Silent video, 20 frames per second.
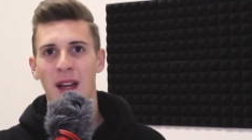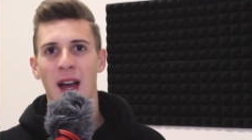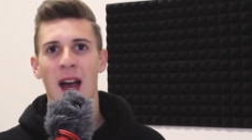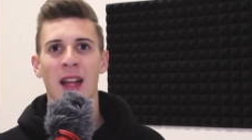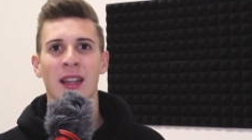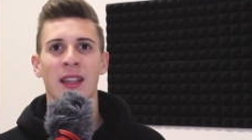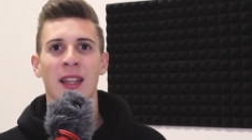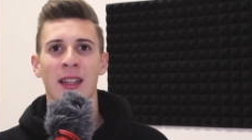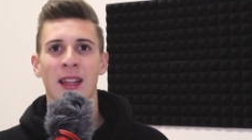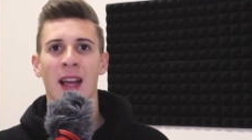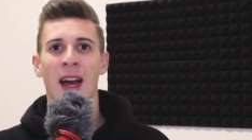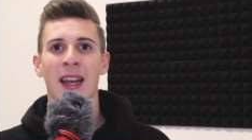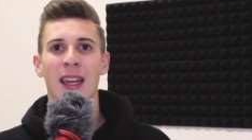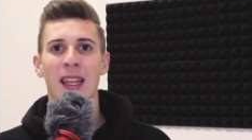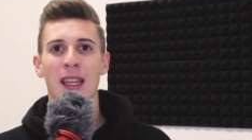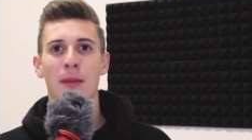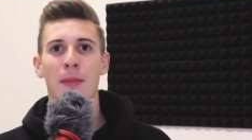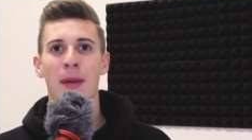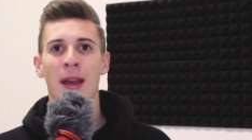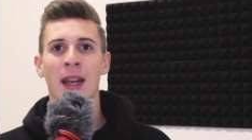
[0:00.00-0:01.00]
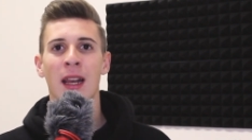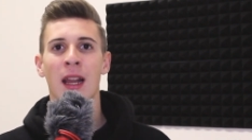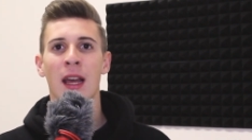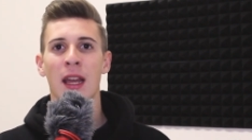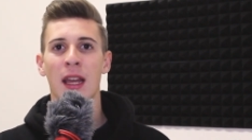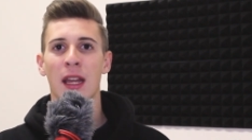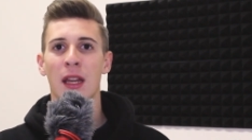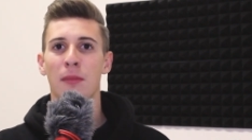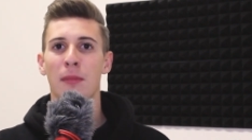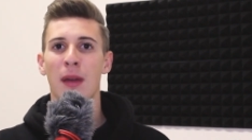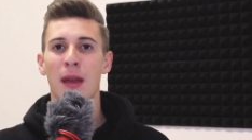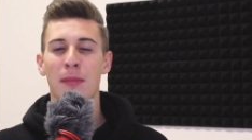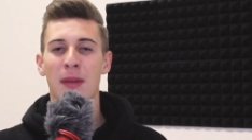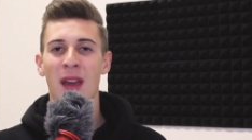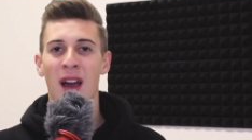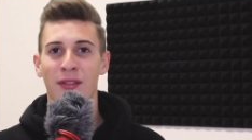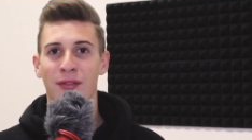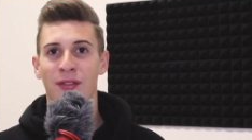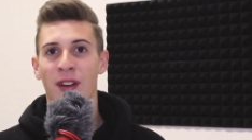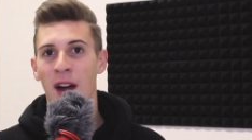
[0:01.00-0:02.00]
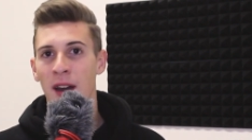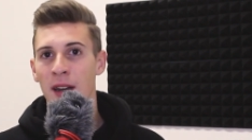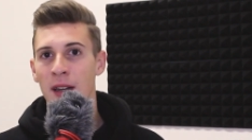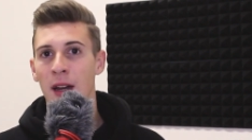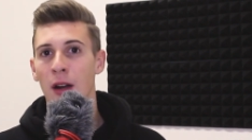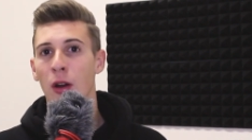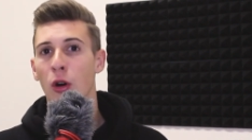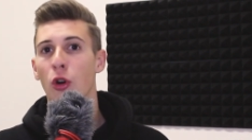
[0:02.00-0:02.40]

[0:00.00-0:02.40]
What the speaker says: added an email in maybe a funnel